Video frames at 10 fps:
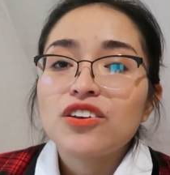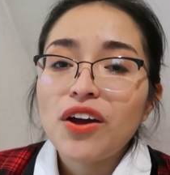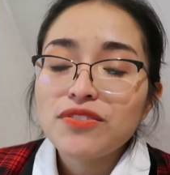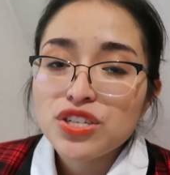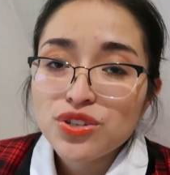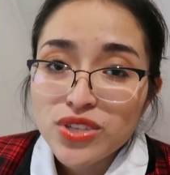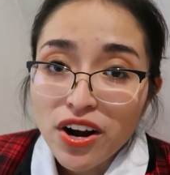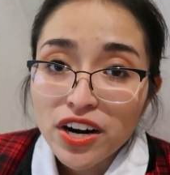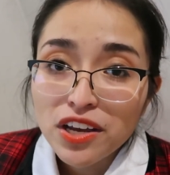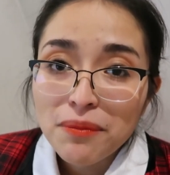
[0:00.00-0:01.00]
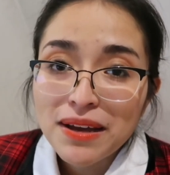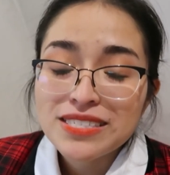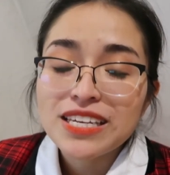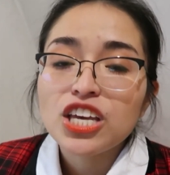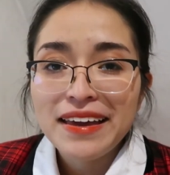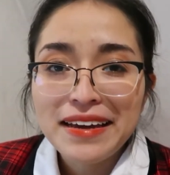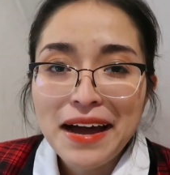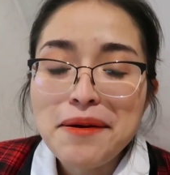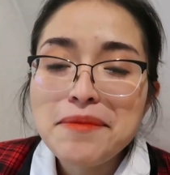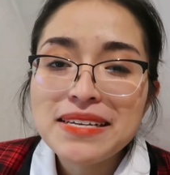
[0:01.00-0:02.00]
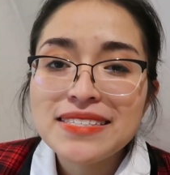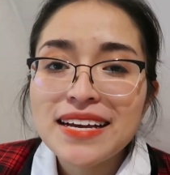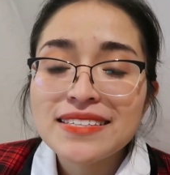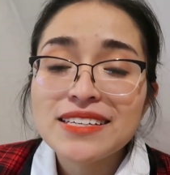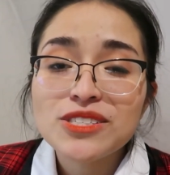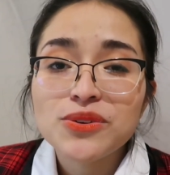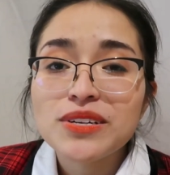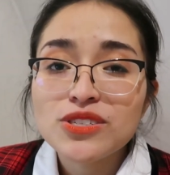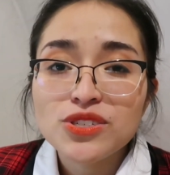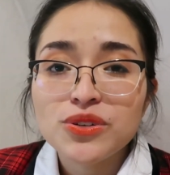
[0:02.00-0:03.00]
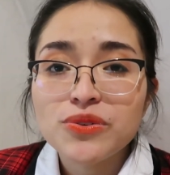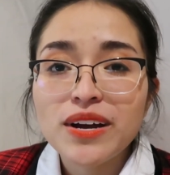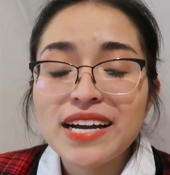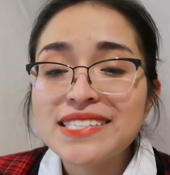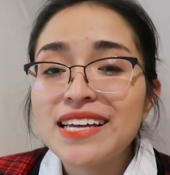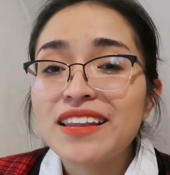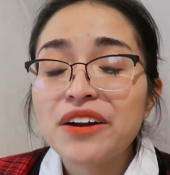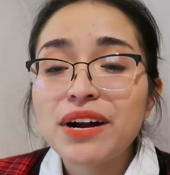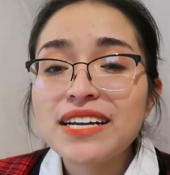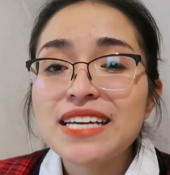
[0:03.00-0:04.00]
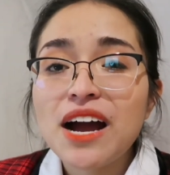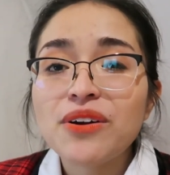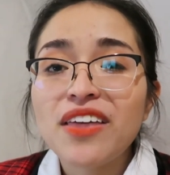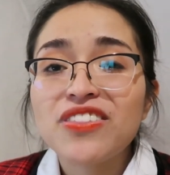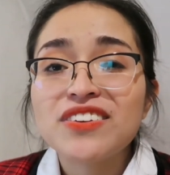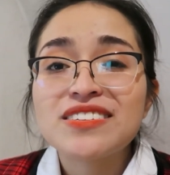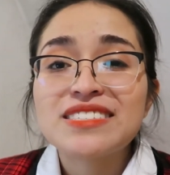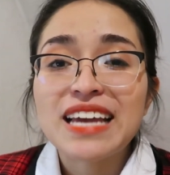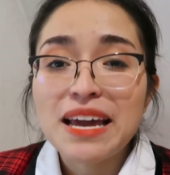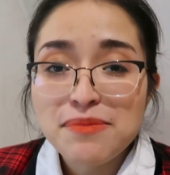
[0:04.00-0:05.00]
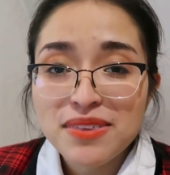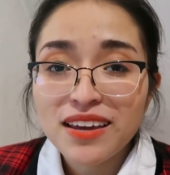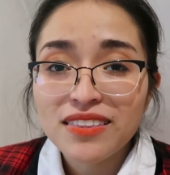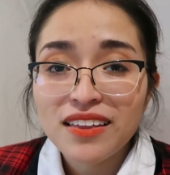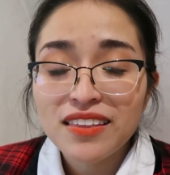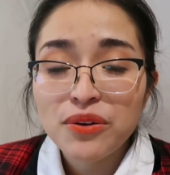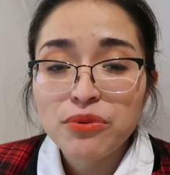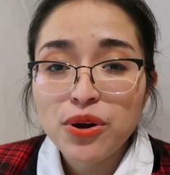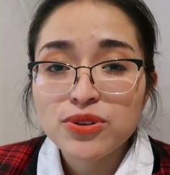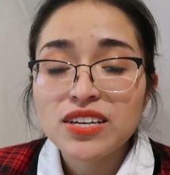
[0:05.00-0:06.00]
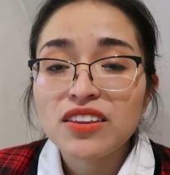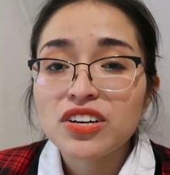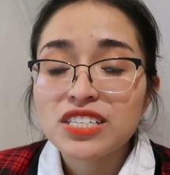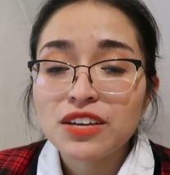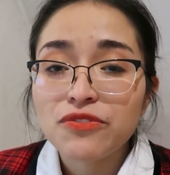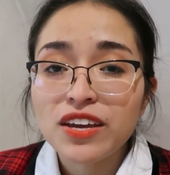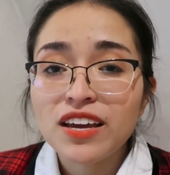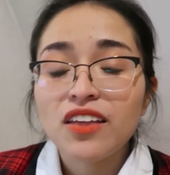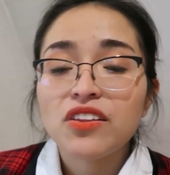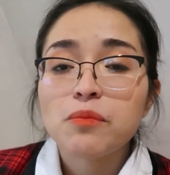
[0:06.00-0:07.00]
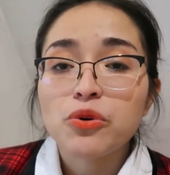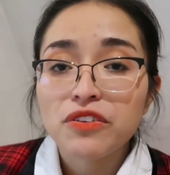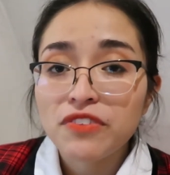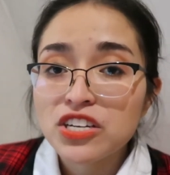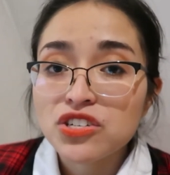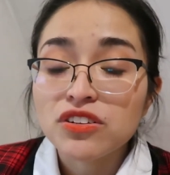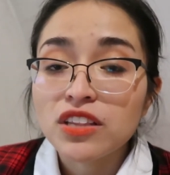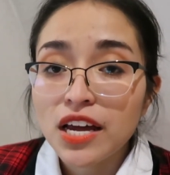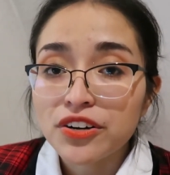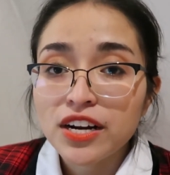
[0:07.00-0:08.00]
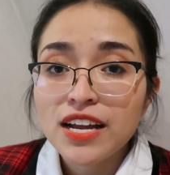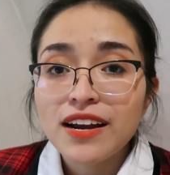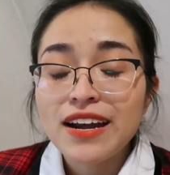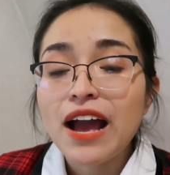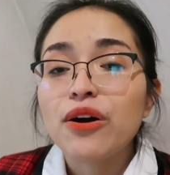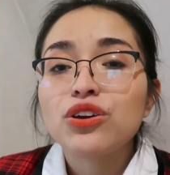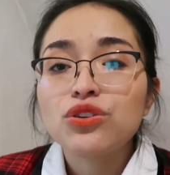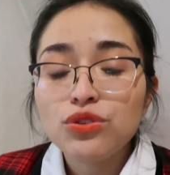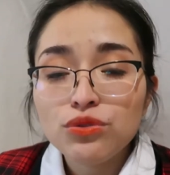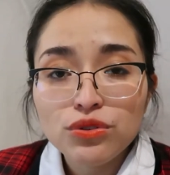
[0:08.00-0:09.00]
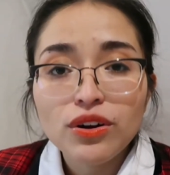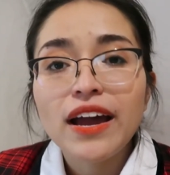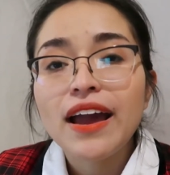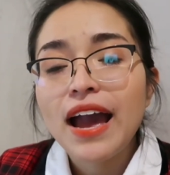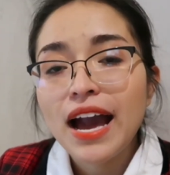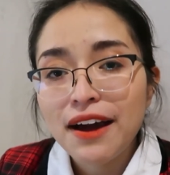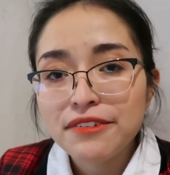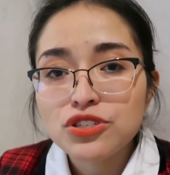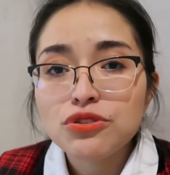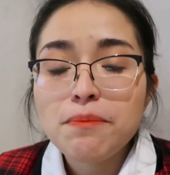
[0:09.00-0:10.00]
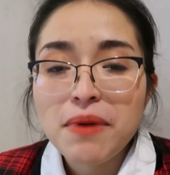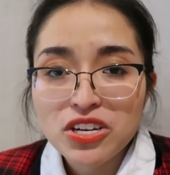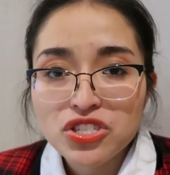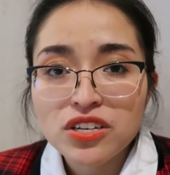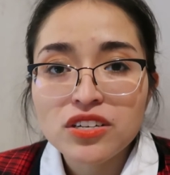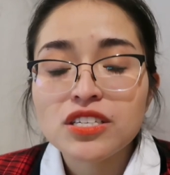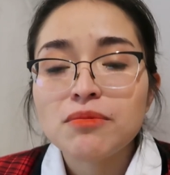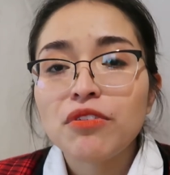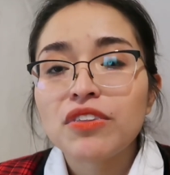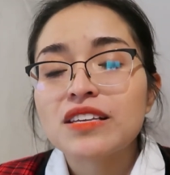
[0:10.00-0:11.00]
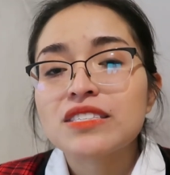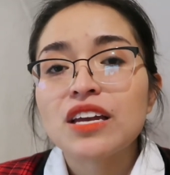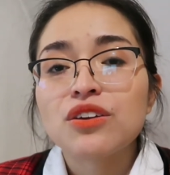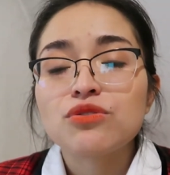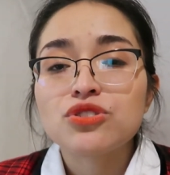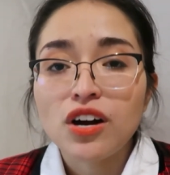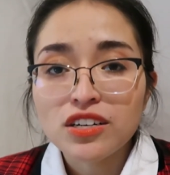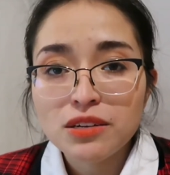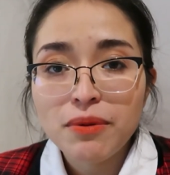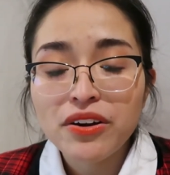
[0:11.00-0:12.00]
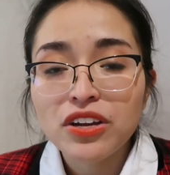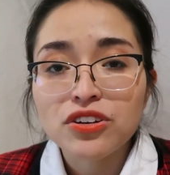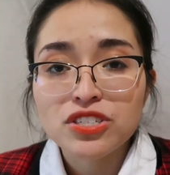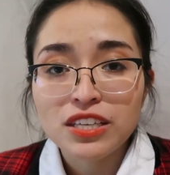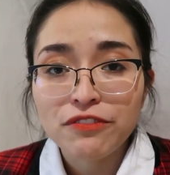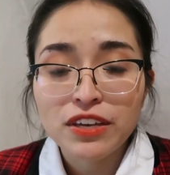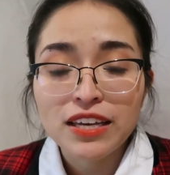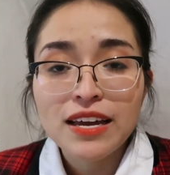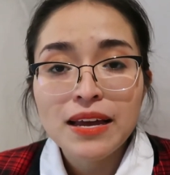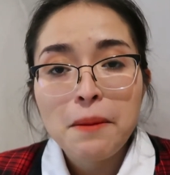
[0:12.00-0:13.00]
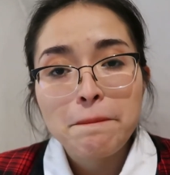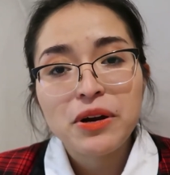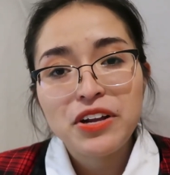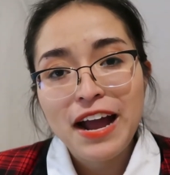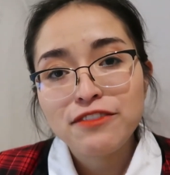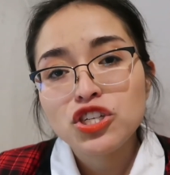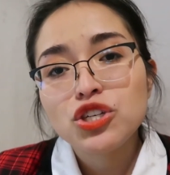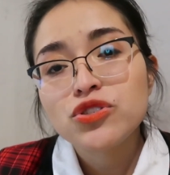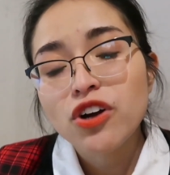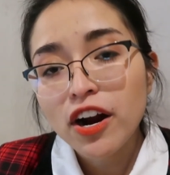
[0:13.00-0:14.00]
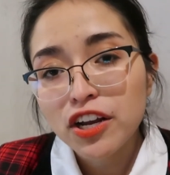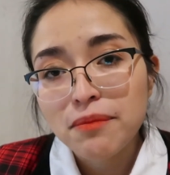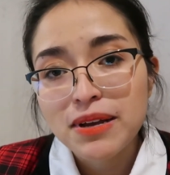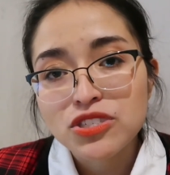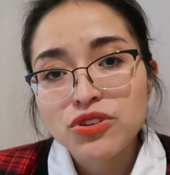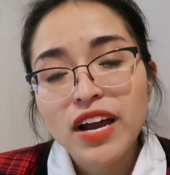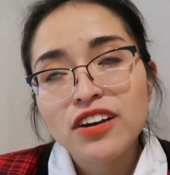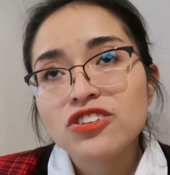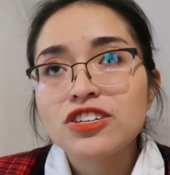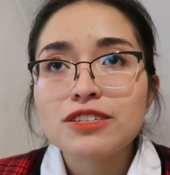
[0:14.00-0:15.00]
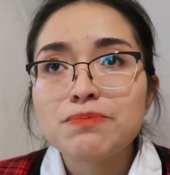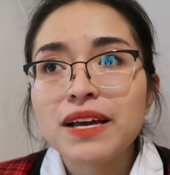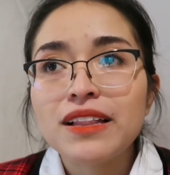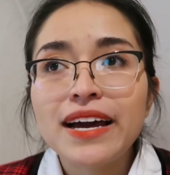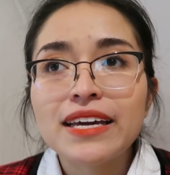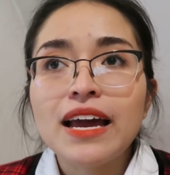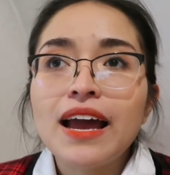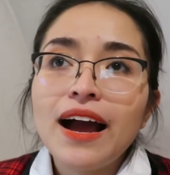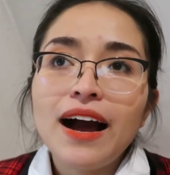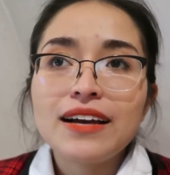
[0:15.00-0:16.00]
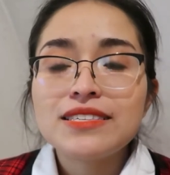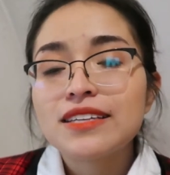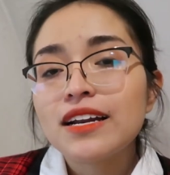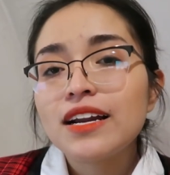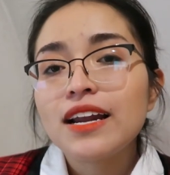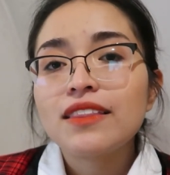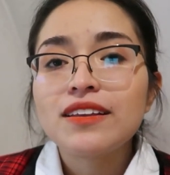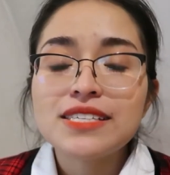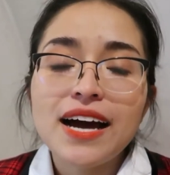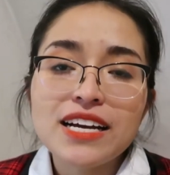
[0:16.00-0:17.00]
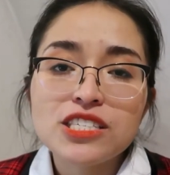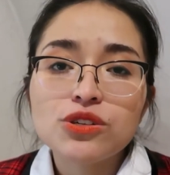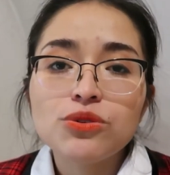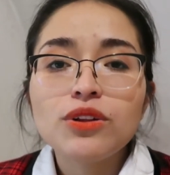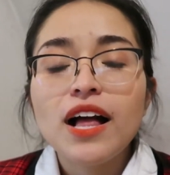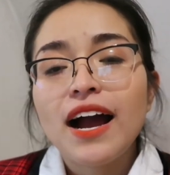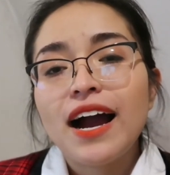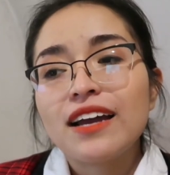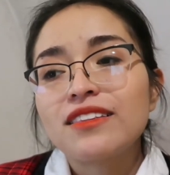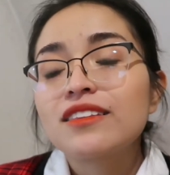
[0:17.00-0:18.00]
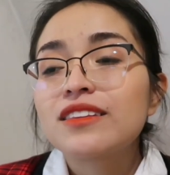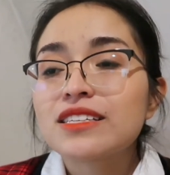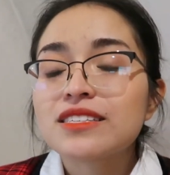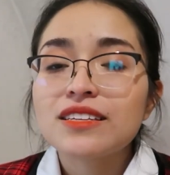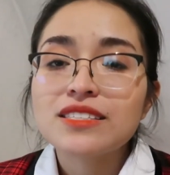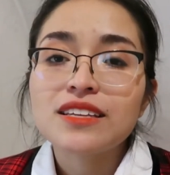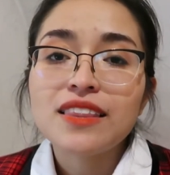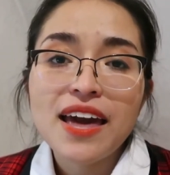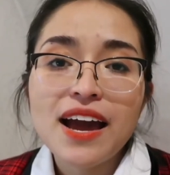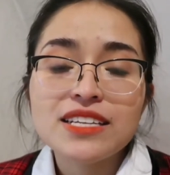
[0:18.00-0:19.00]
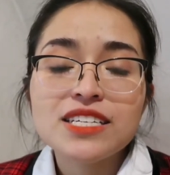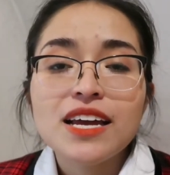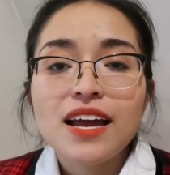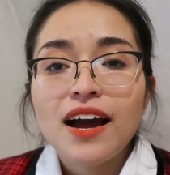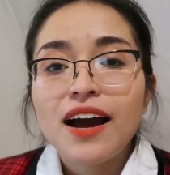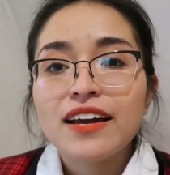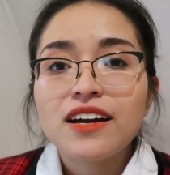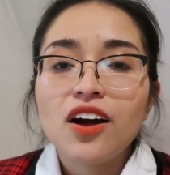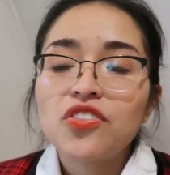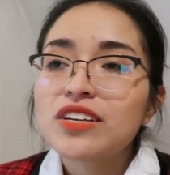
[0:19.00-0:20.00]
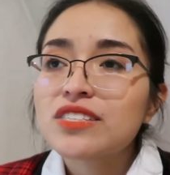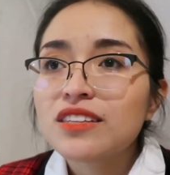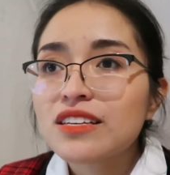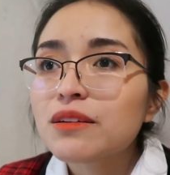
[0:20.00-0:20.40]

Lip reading: You have to use arguments. A common mistake that students do is that they write down the same thing that they wrote in their CV in their motivational letter. Now, you have to mention some of the things that you talked about in your CV, but you have to use arguments. You cannot just be like, I studied in this high school, I did this and this and that, I got this and